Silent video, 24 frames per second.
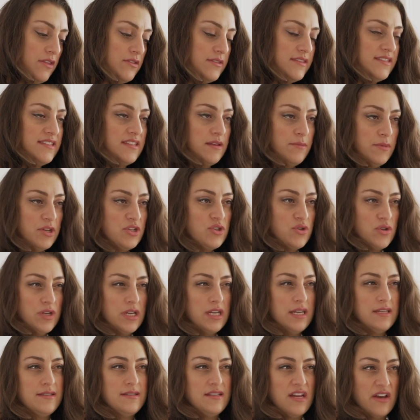
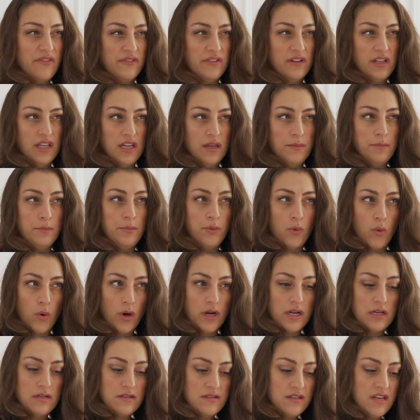Symmetry is definitely
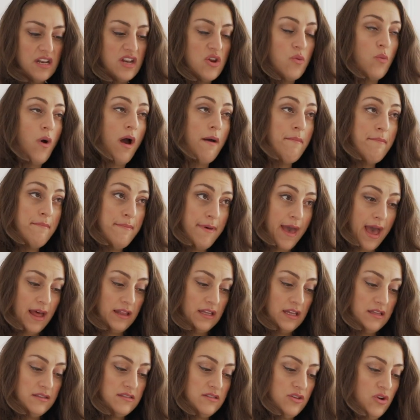important, and you want
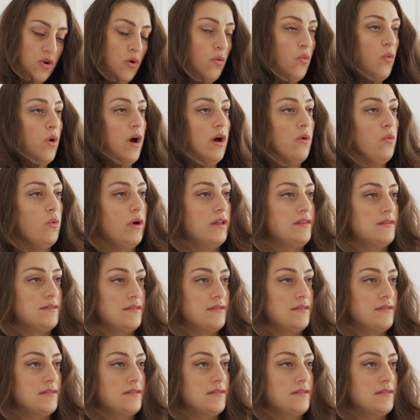balance. You don't want one